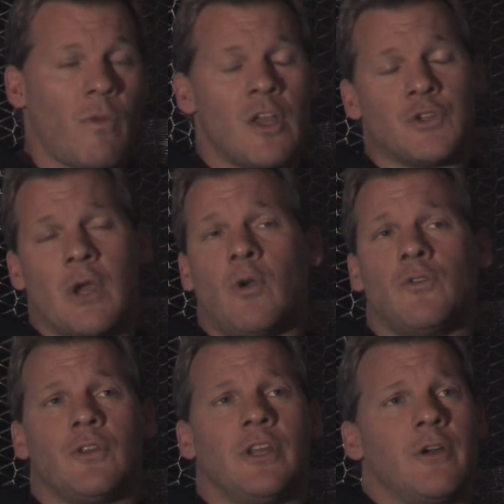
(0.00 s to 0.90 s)
So I
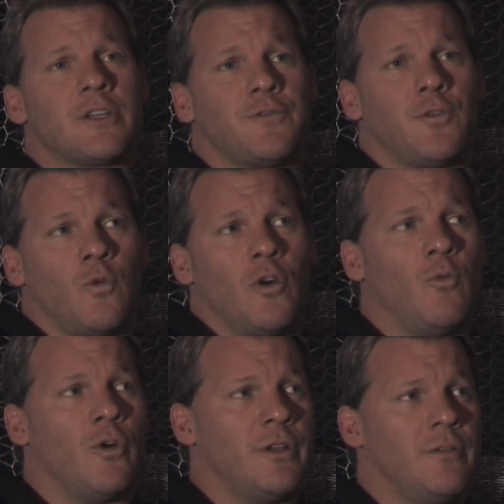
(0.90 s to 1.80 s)
wrote the lyrics for
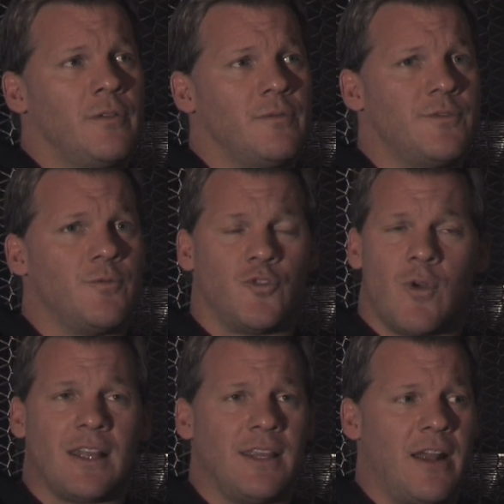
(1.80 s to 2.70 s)
Wormwood
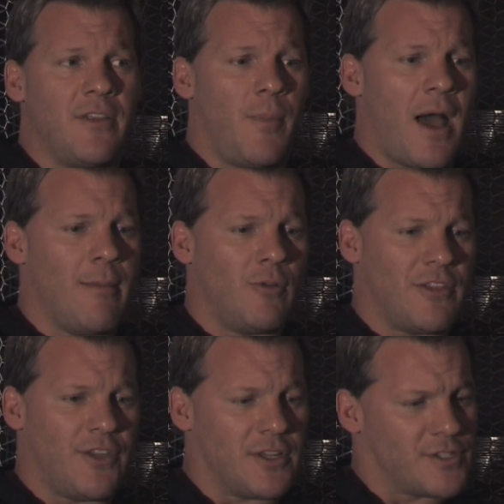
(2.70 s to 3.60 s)
directly out of the Bible. I
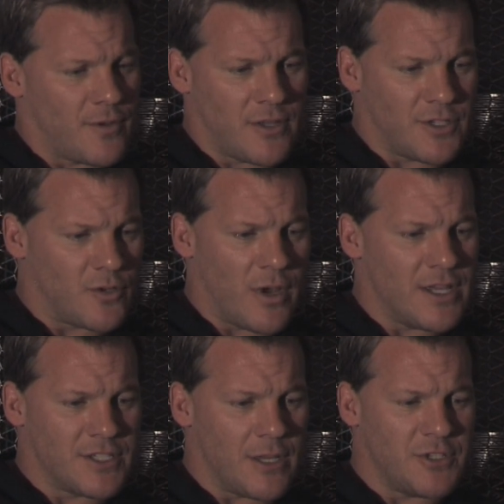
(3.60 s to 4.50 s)
thought it's a, it's a
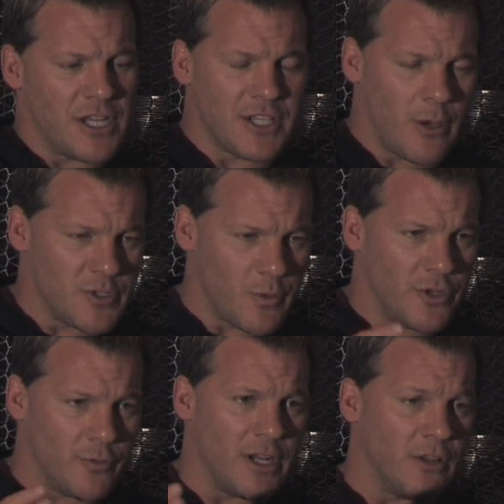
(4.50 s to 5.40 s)
great subject. I always wanted
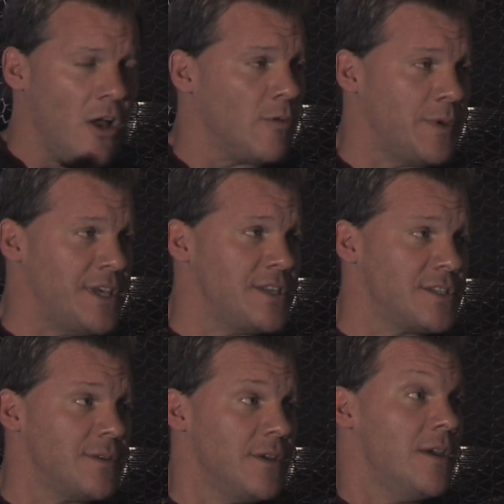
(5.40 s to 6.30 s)
to write a long
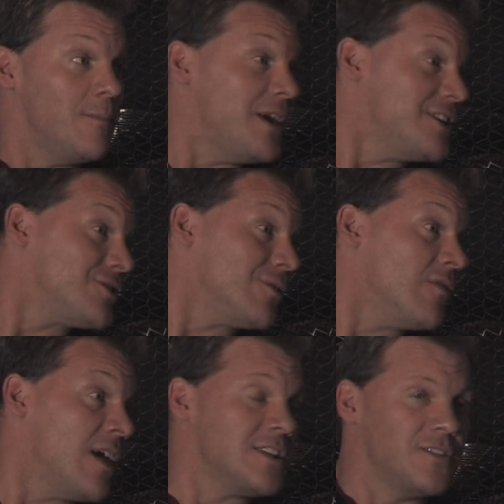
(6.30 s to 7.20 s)
piece based around
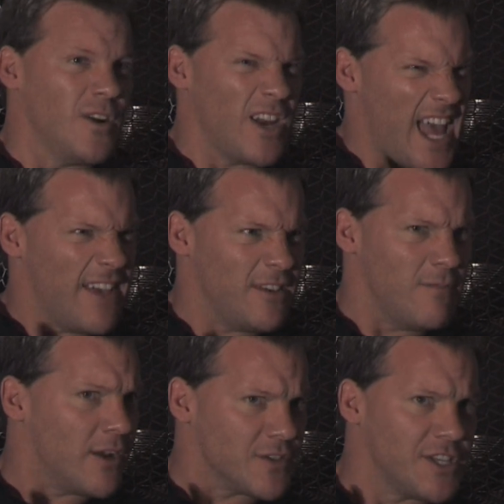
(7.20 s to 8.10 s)
that. It's a very heavy
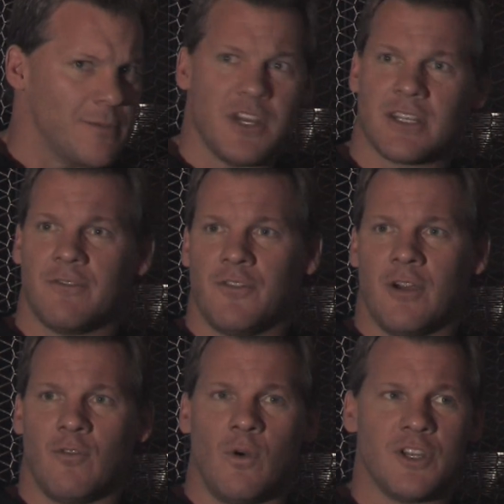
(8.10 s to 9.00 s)
metal subject if there
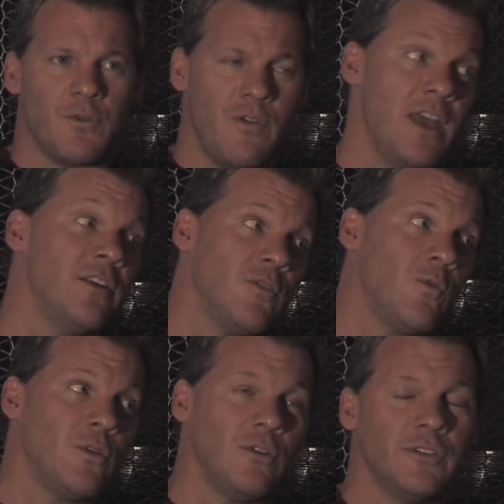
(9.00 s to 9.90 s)
ever was one, the end of the
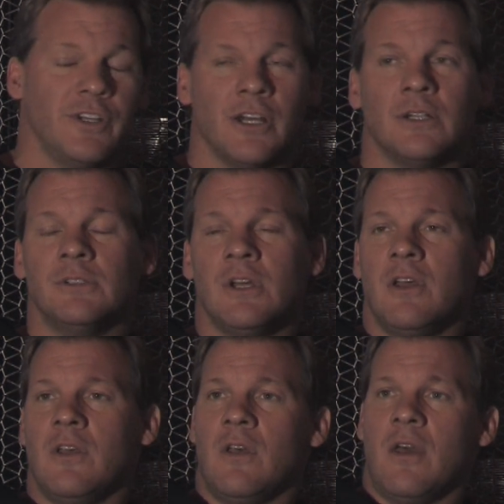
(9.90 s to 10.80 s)
world, you know.
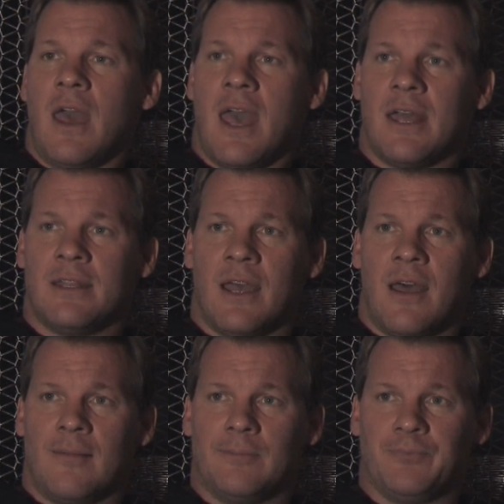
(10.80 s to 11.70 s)
And
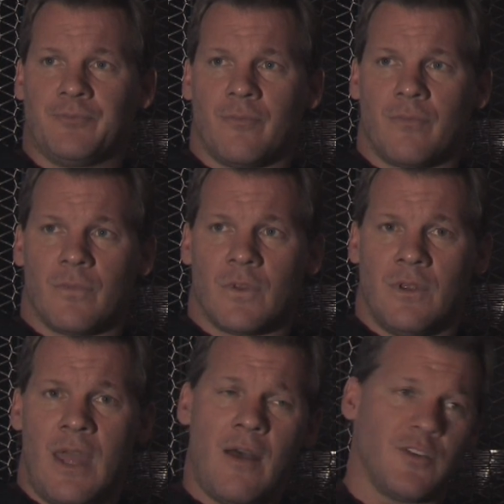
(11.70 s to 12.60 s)
um,
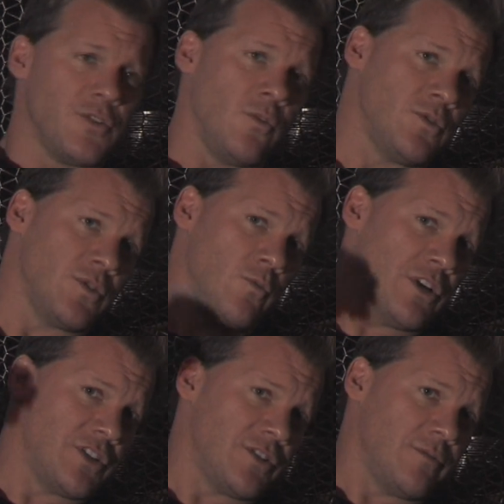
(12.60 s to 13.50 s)
yeah, so so
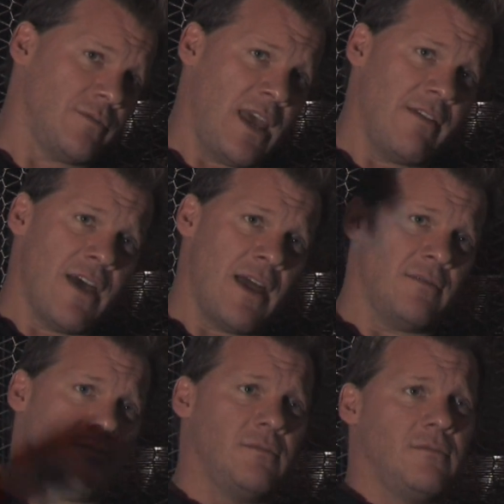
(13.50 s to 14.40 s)
Rich gave that